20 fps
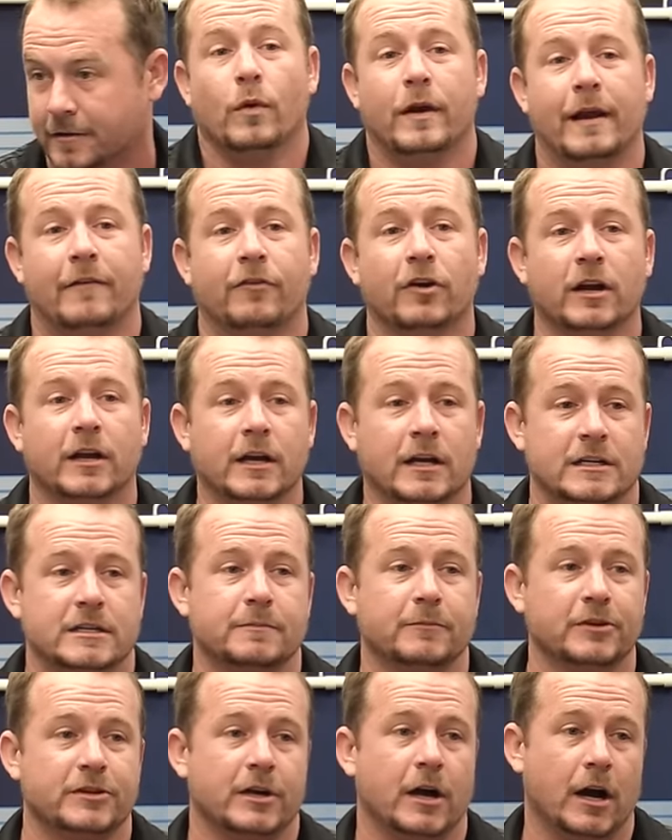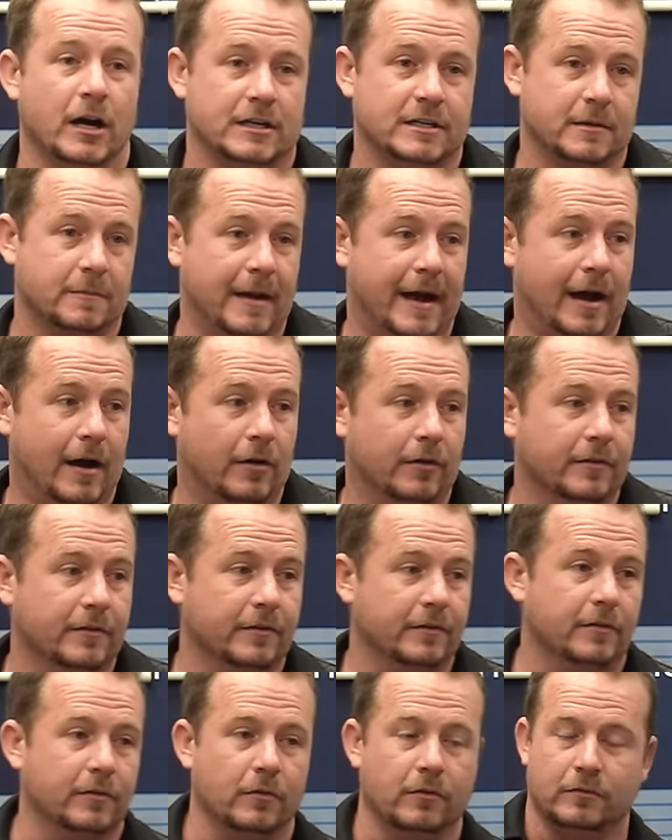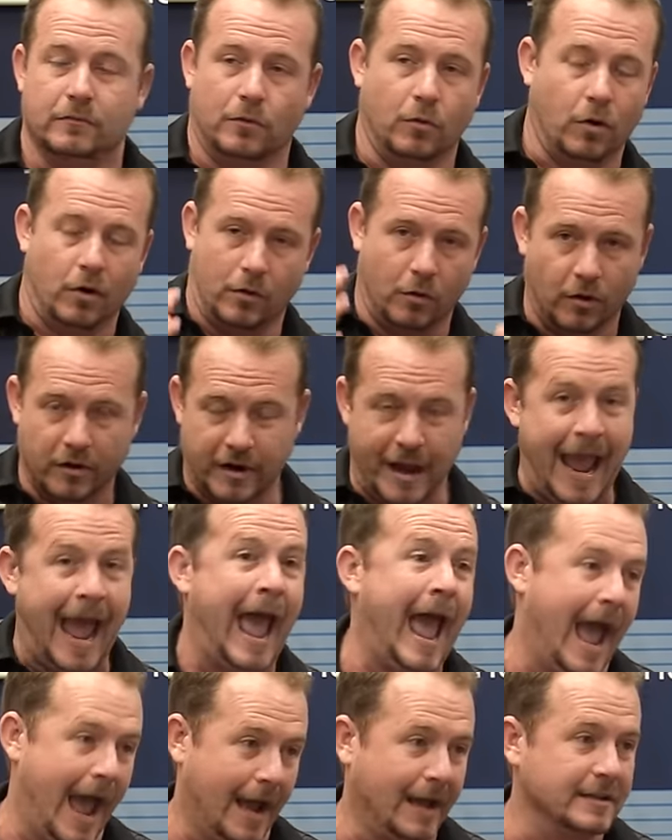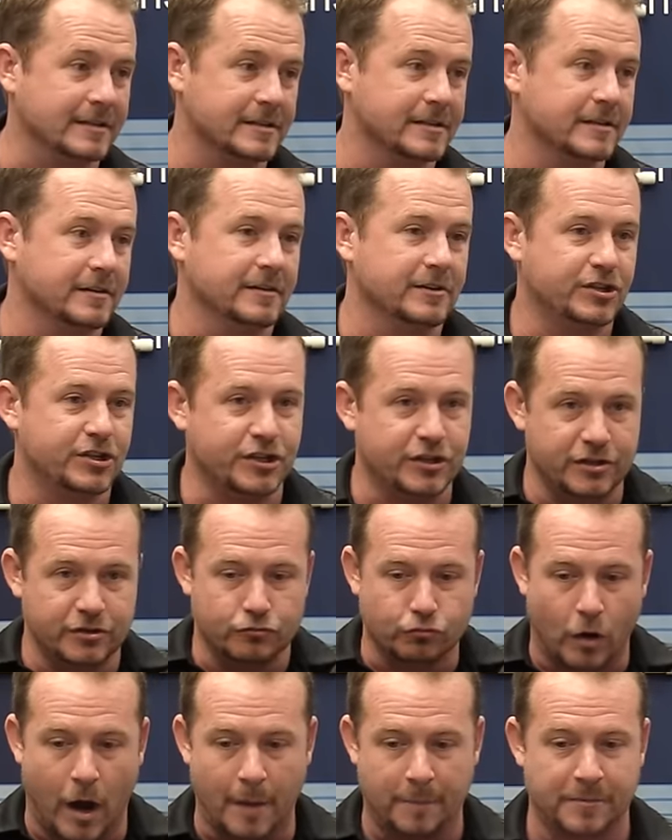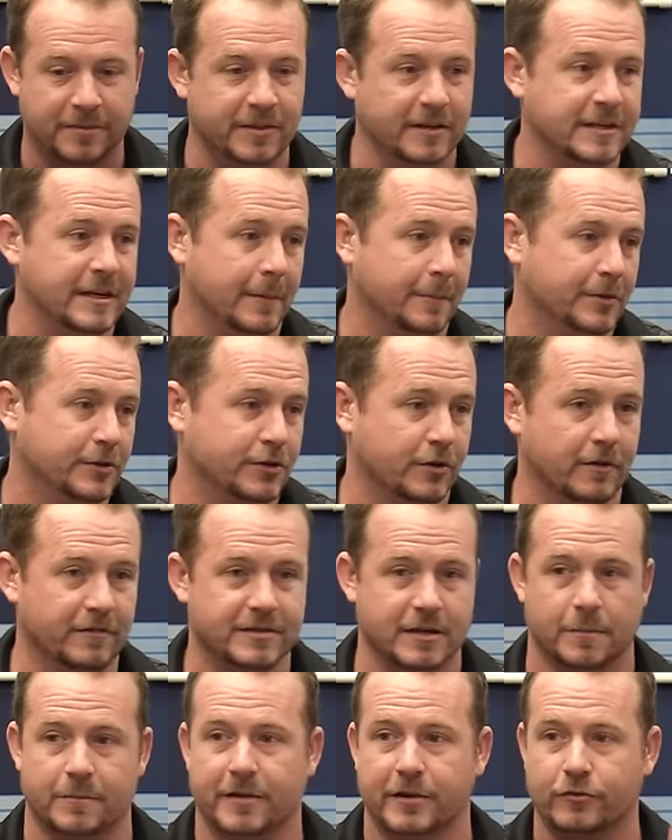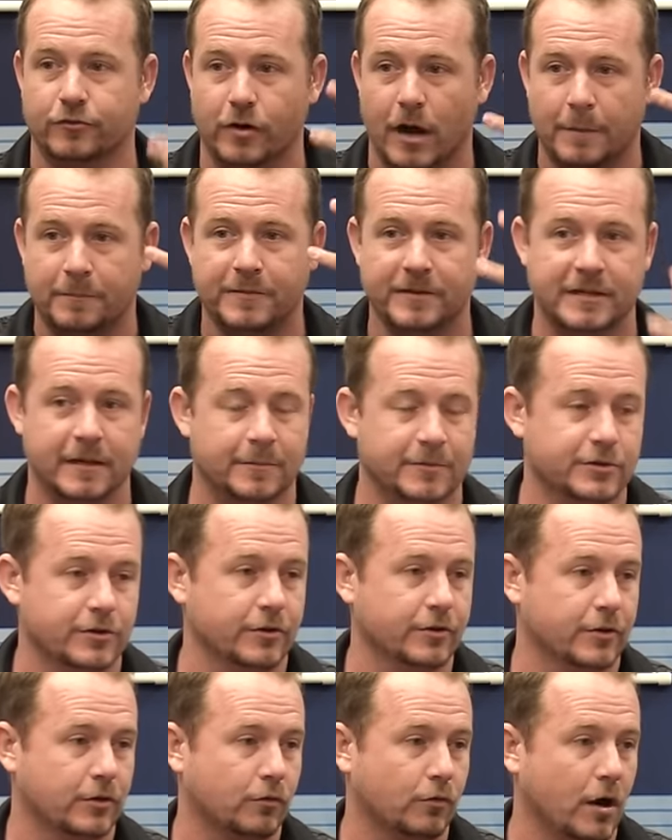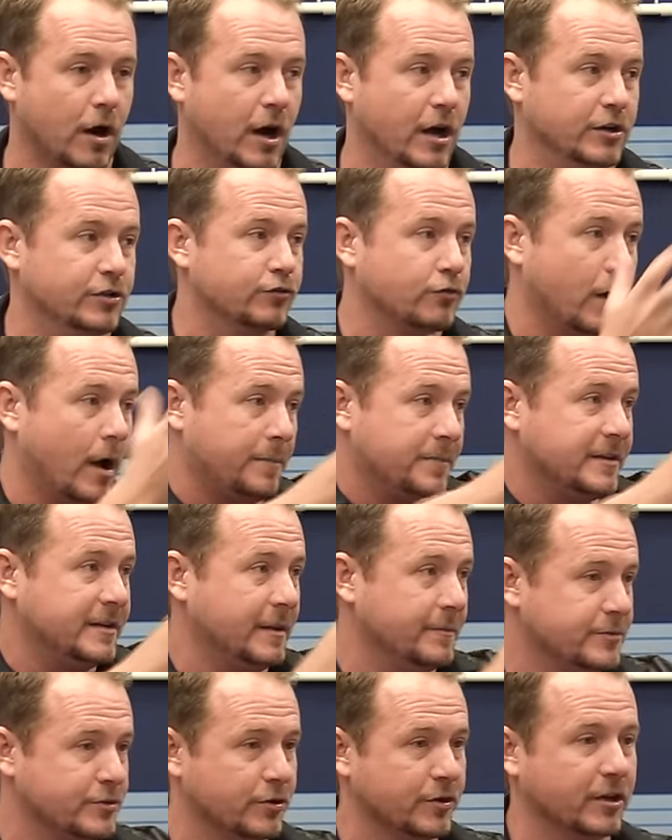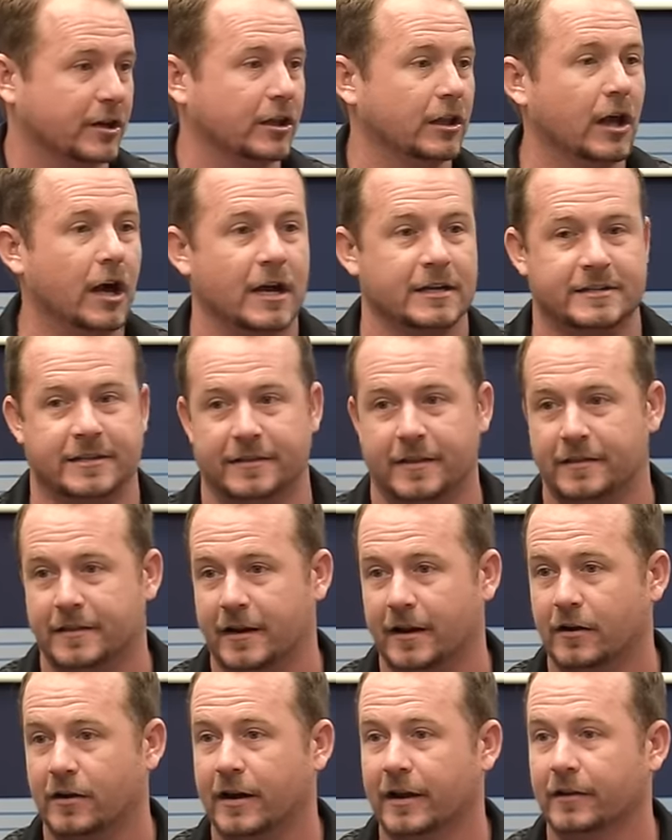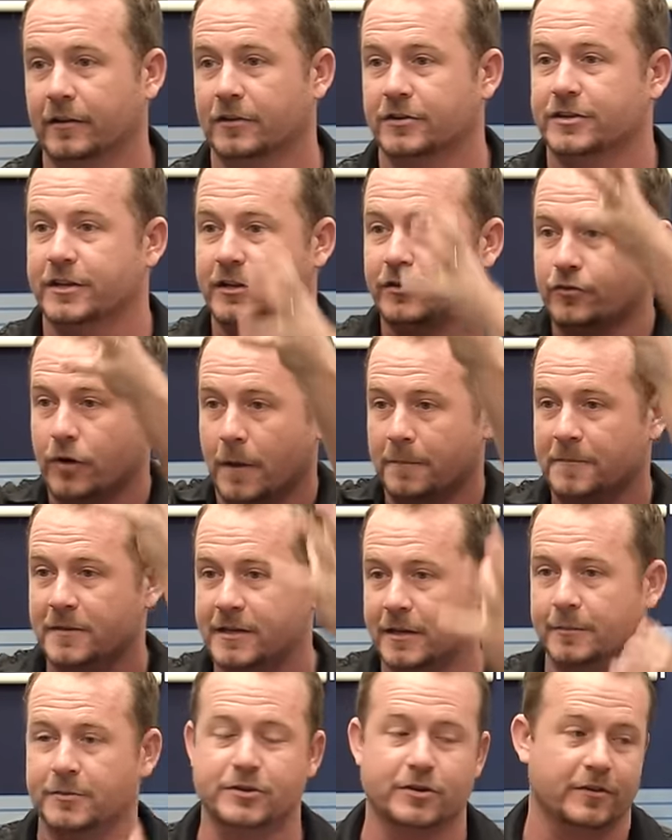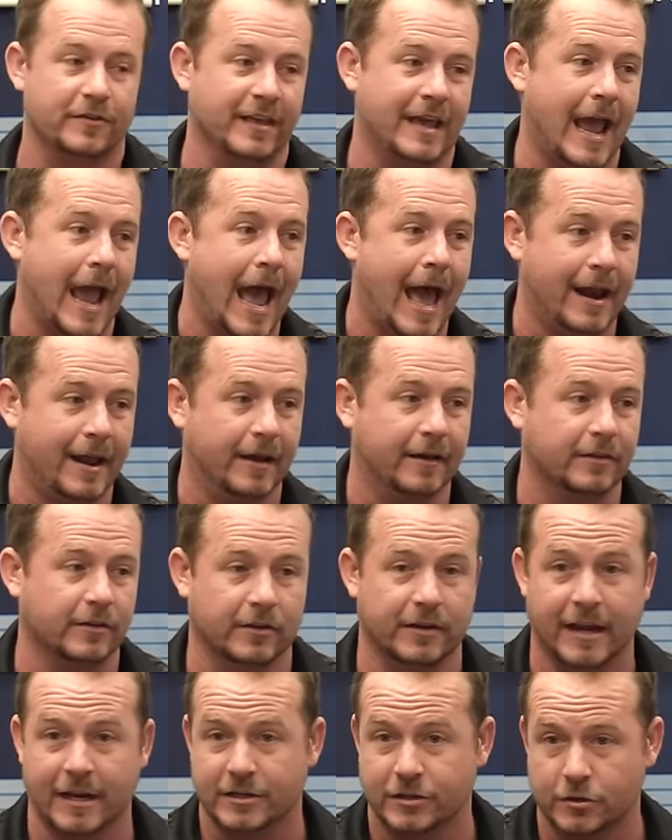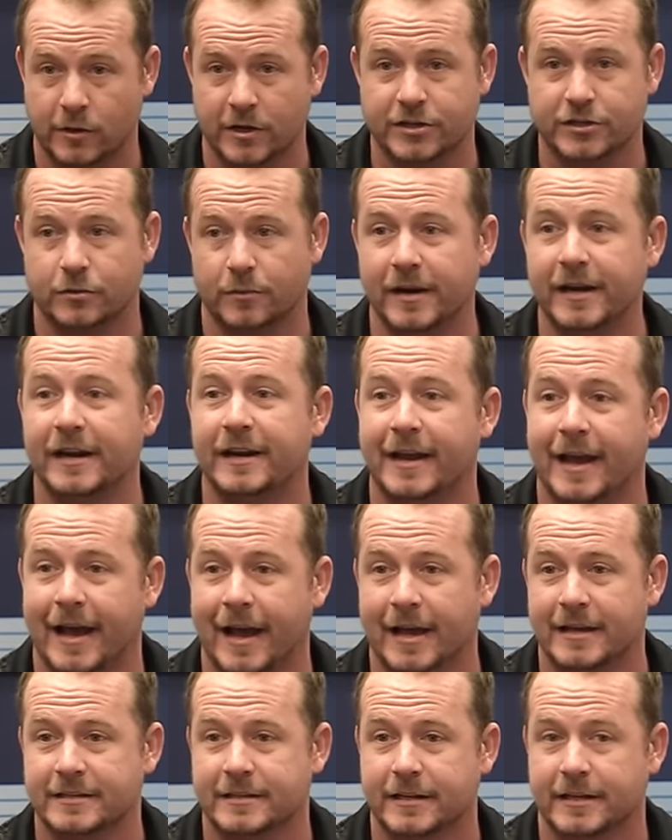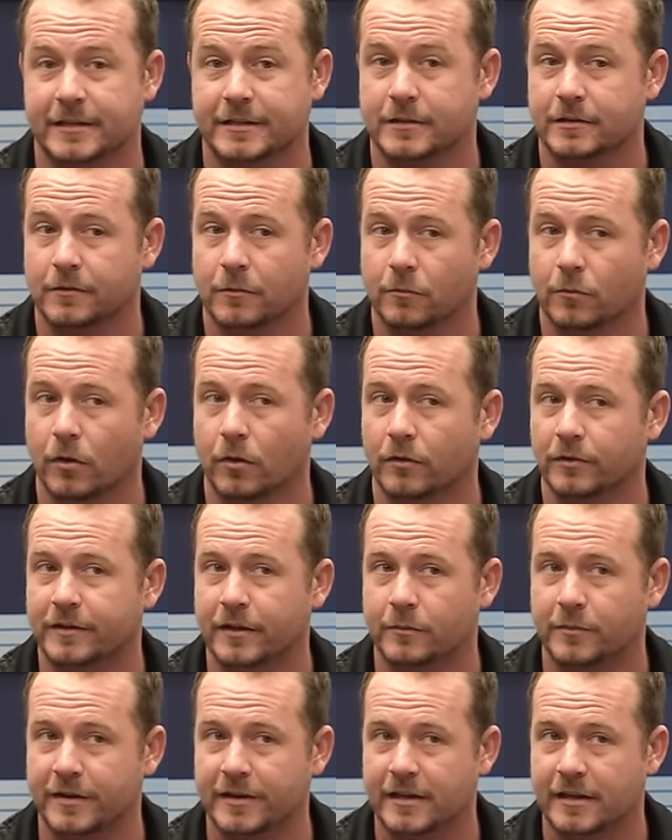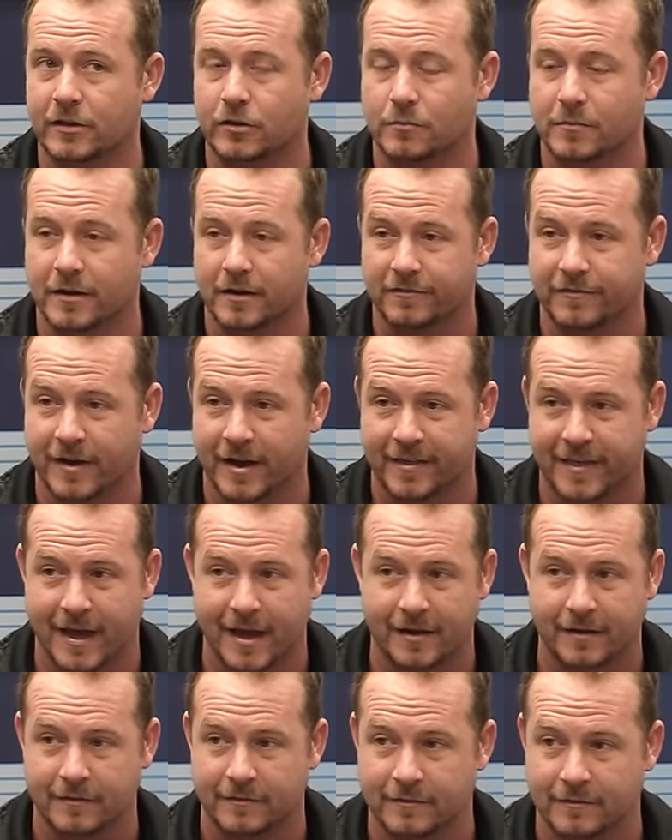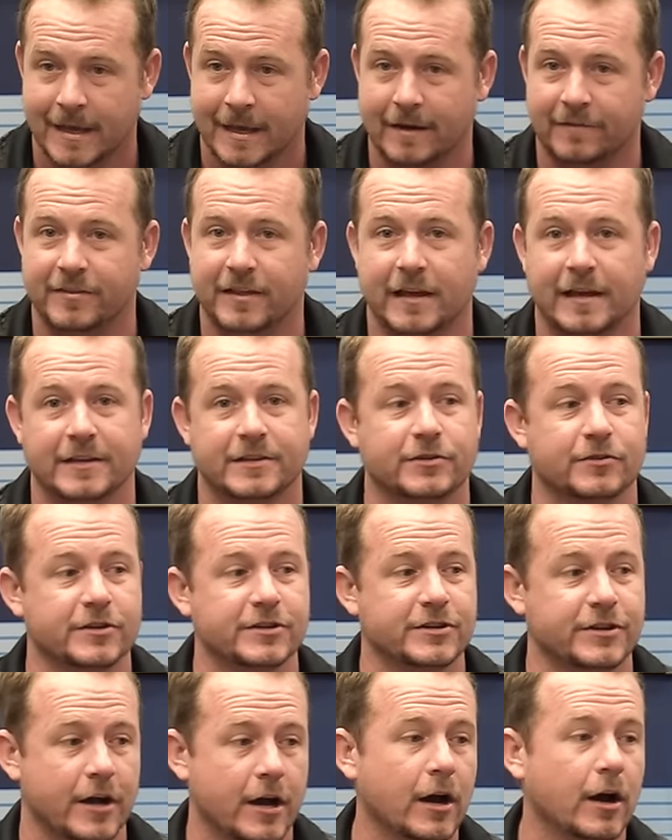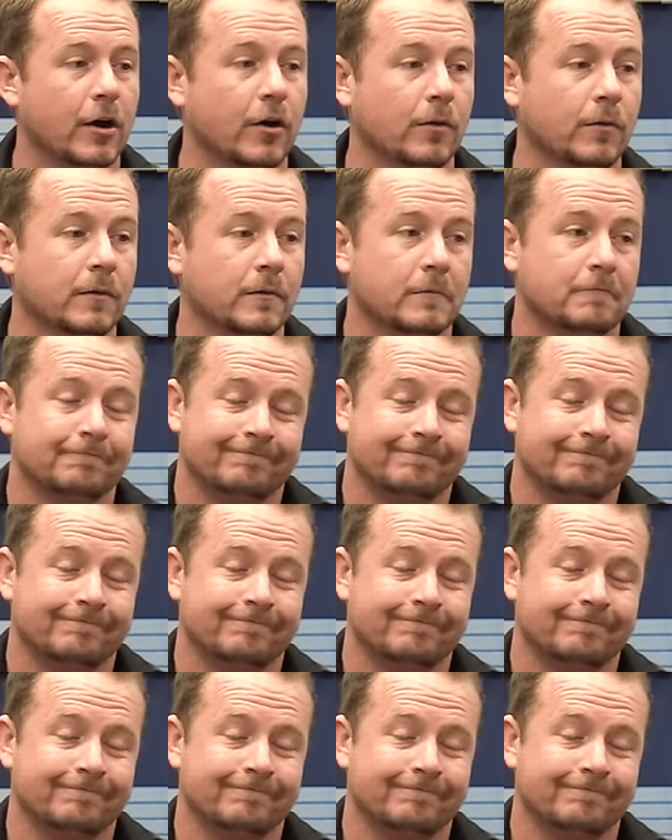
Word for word: Whenever a customer talks about or, or has dropped the temperature of something, dropped the temperature of their garage, dropped the temperature of the closet that the air handler's in, dropped the temperature of the attic, the next question we need to ask is, well, did we dehumidify that? And if the answer is no,